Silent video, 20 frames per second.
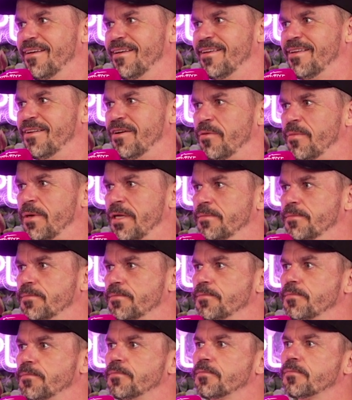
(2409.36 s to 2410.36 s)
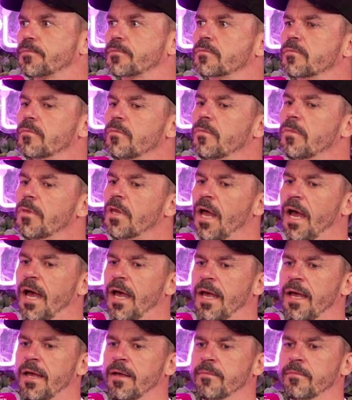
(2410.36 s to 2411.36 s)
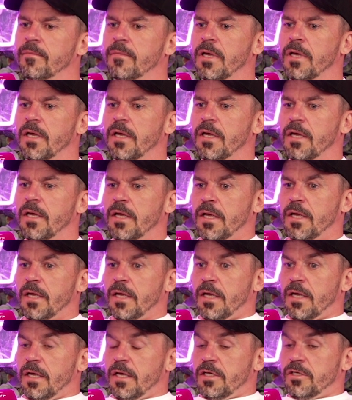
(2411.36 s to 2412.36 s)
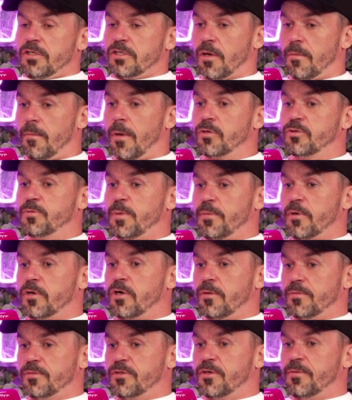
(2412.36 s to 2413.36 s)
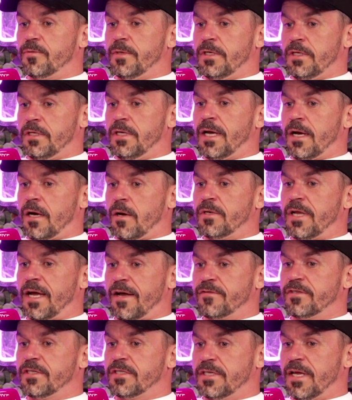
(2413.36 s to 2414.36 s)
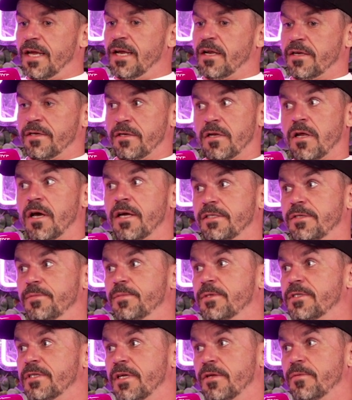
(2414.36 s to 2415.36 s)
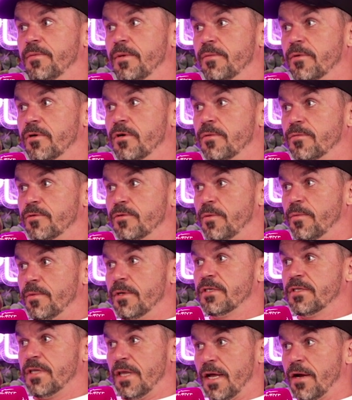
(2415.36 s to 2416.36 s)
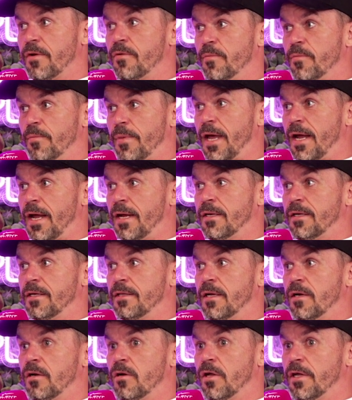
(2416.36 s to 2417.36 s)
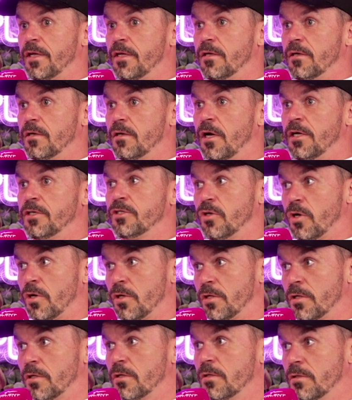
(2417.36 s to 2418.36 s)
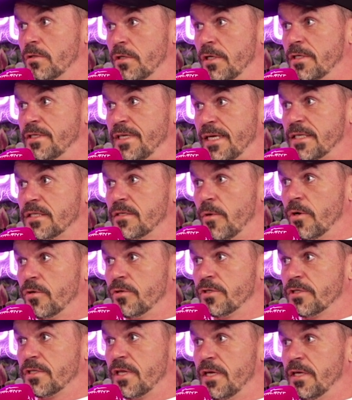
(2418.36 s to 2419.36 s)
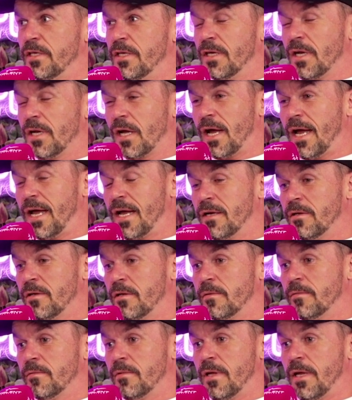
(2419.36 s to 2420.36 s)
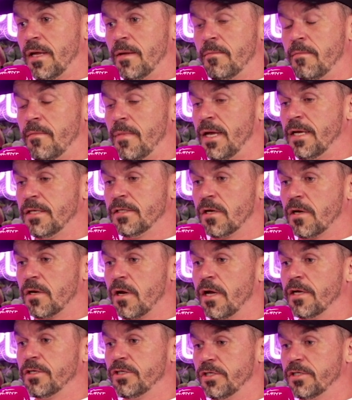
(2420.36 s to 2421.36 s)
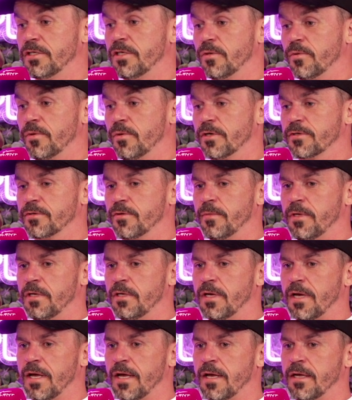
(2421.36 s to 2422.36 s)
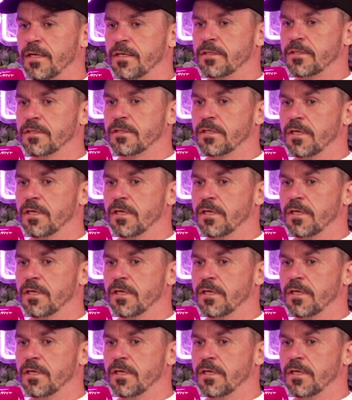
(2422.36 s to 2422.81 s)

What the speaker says: You know what I mean? So most people come to me, I would have to say like 90% of people come to me because they are in pain, and they're like, I saw the testimonials that you did. Like, I had an amazing client, she still works with me, and